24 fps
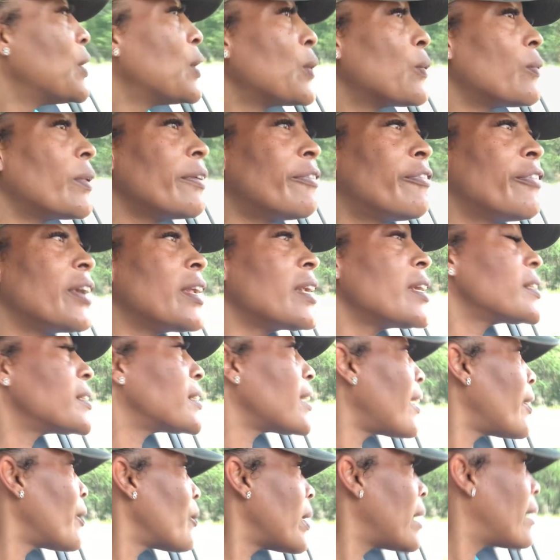we finished
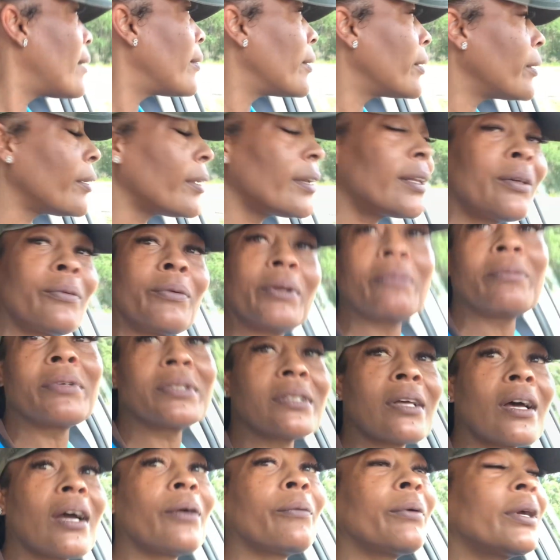our route early. We was
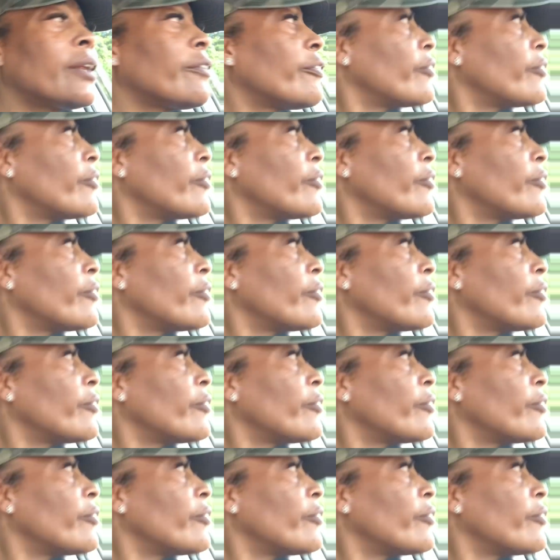already